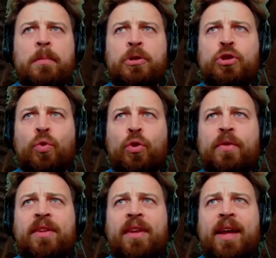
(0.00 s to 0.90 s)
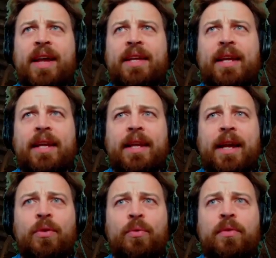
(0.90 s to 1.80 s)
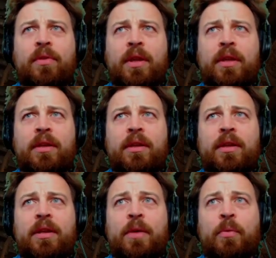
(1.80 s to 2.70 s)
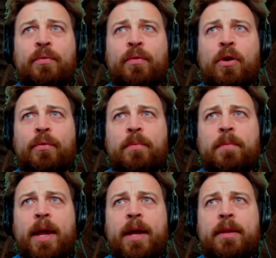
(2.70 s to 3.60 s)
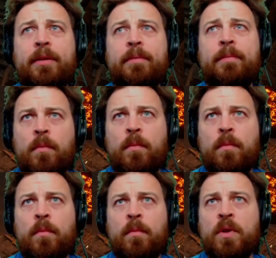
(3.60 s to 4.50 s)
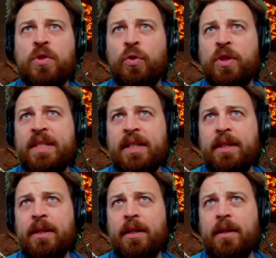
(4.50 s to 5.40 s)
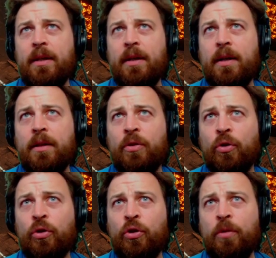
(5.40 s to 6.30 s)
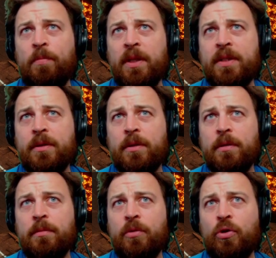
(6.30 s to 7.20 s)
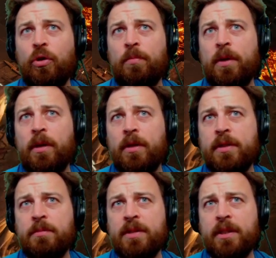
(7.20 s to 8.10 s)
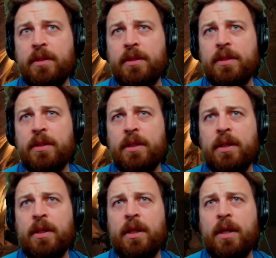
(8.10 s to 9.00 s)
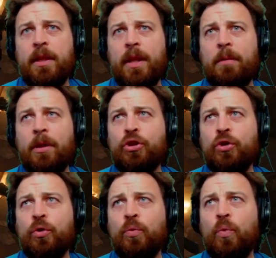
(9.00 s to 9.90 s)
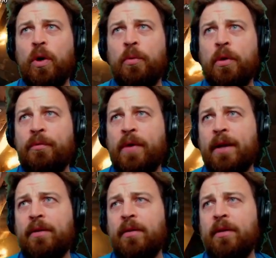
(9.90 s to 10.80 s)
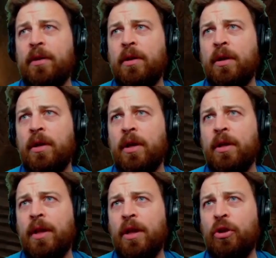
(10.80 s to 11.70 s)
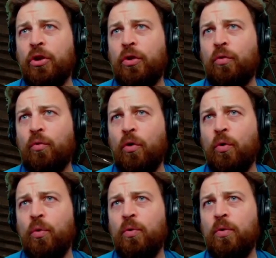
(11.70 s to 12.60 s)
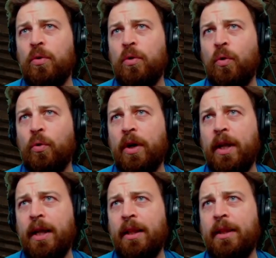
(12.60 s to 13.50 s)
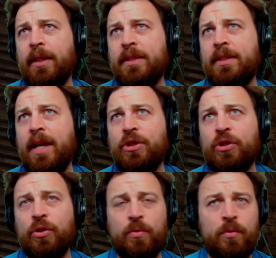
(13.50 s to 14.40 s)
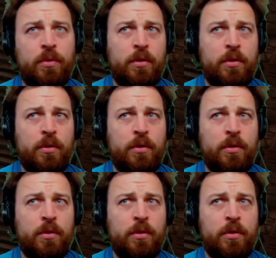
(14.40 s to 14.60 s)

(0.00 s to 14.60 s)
But short of attacking it, I don't think it would fall from that. So you see, there could be some skills. I'm not sure where it would affect that you could throw or hit this statue